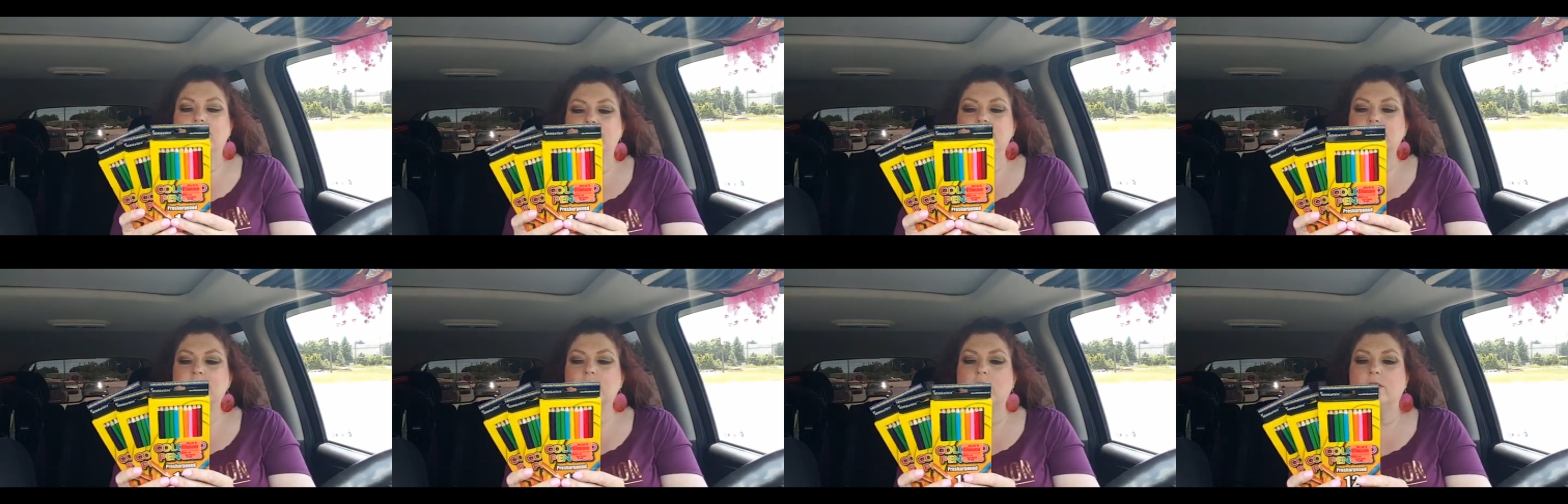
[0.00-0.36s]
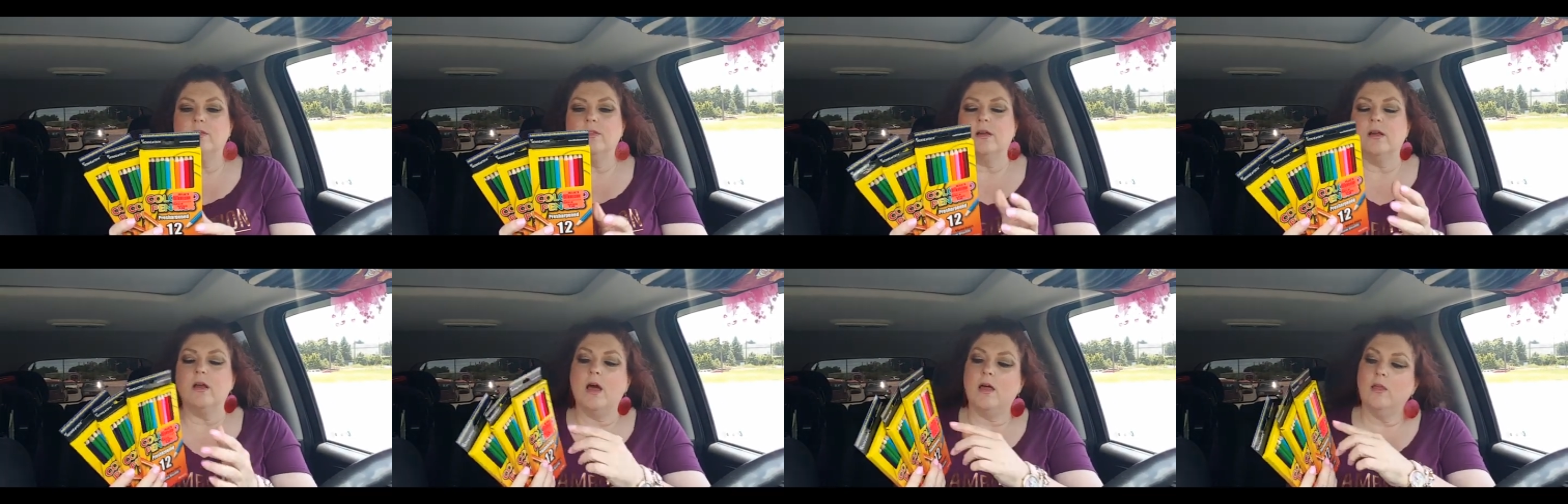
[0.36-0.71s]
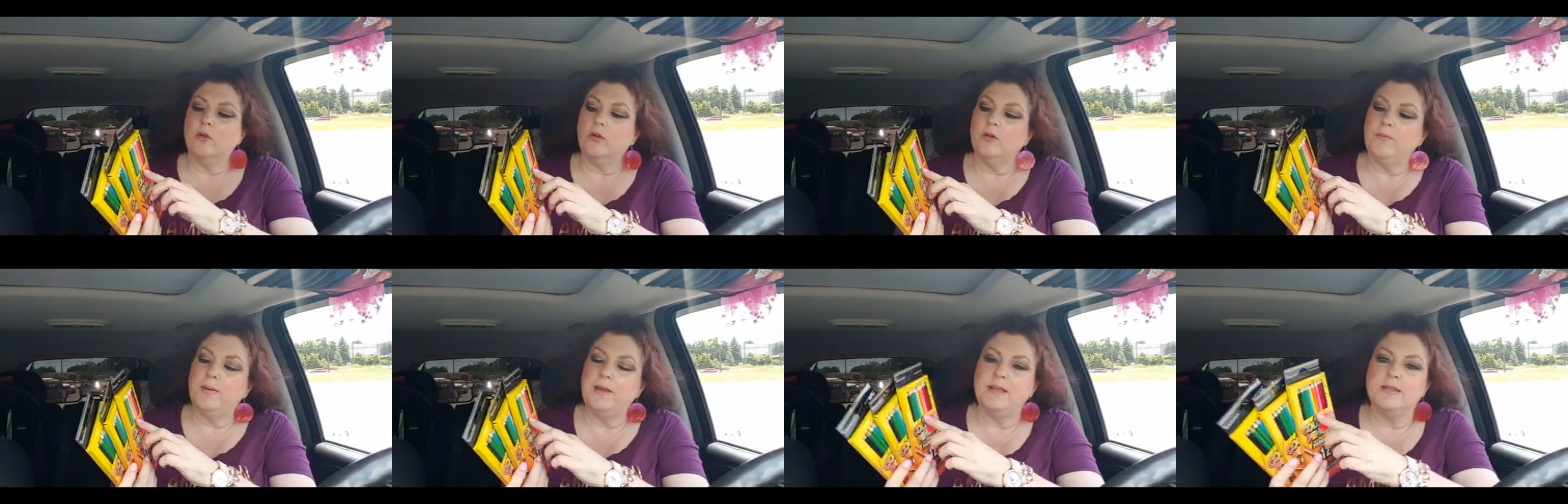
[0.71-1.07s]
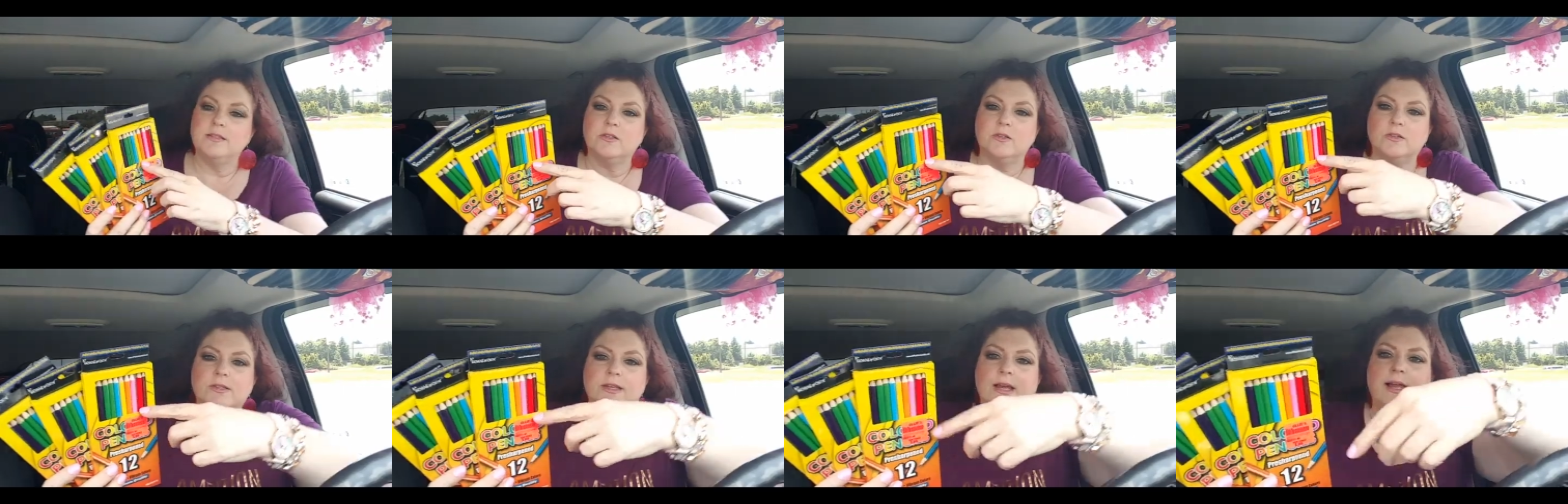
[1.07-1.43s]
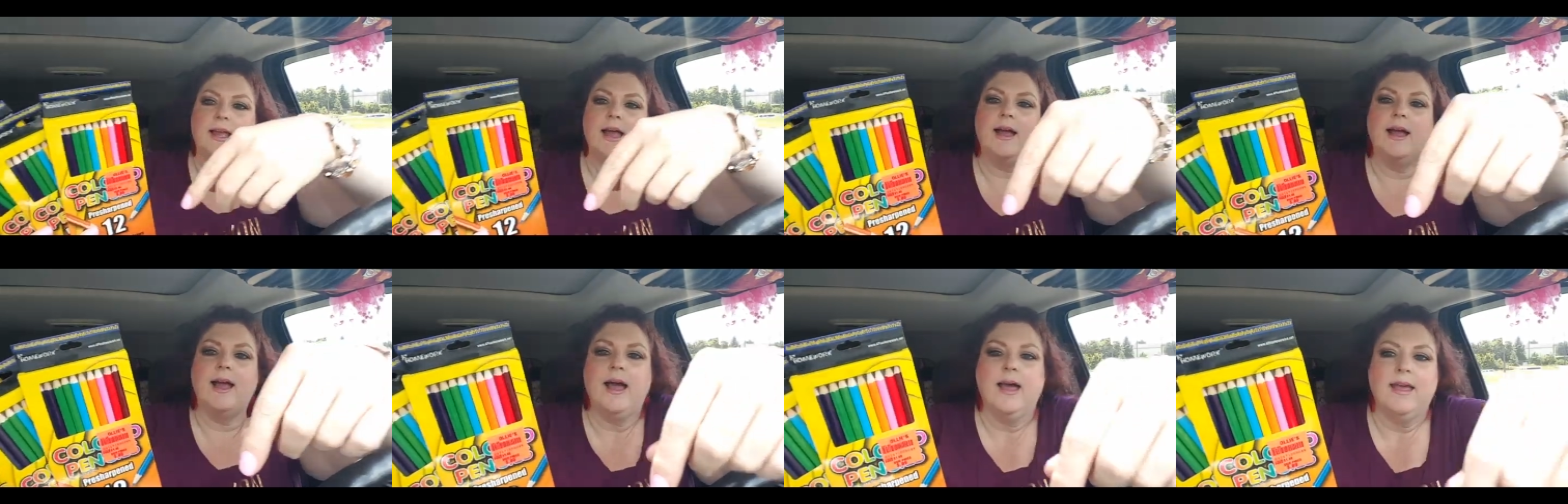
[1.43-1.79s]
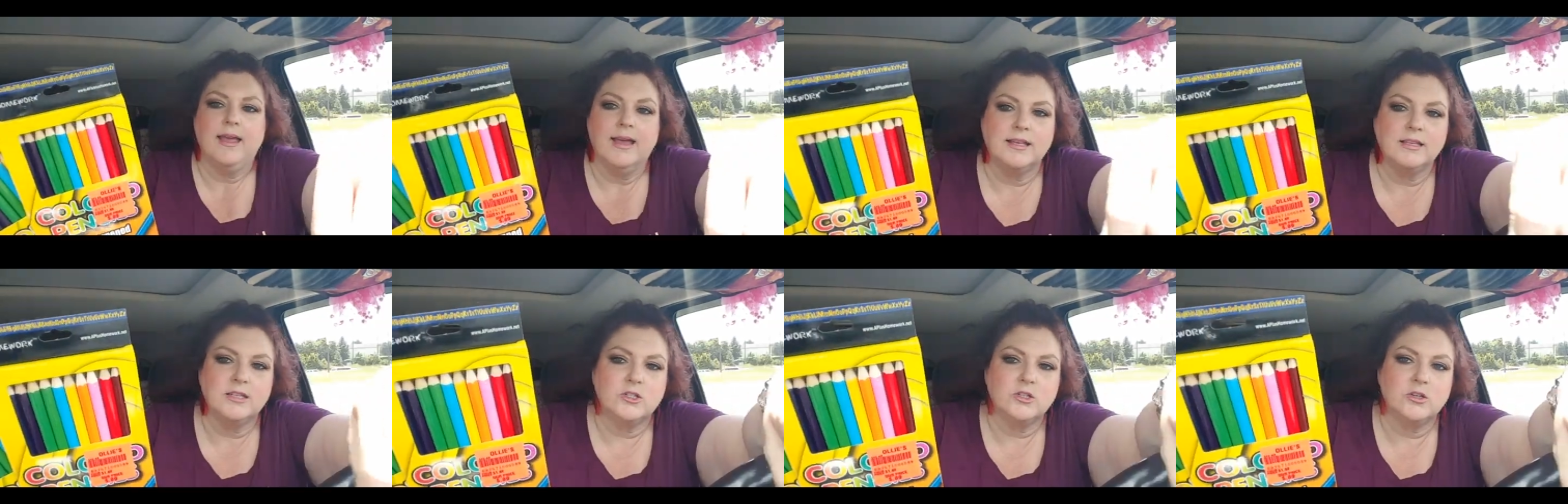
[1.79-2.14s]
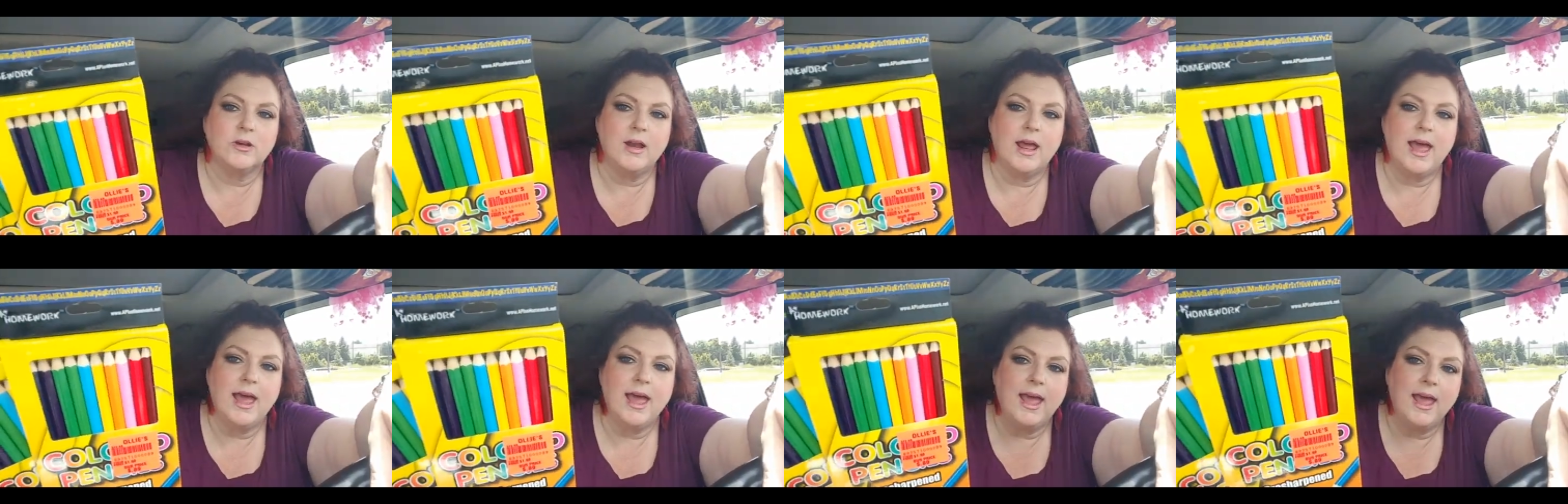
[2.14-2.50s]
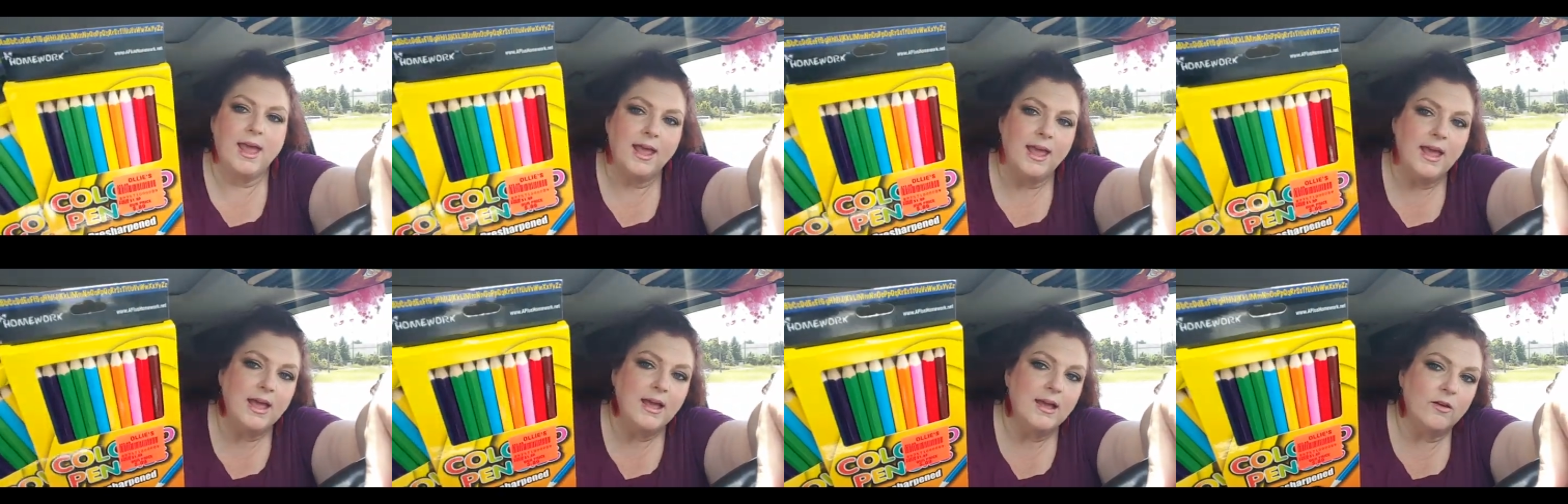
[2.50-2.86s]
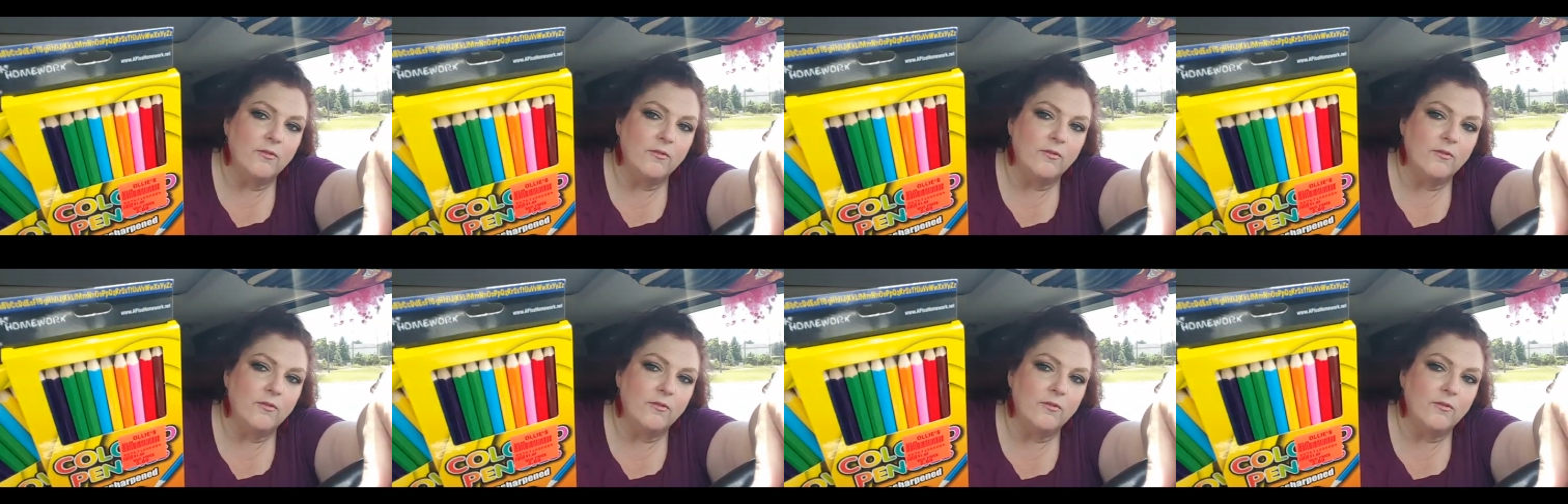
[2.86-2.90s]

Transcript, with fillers: these are the colored pencils like I got yesterday.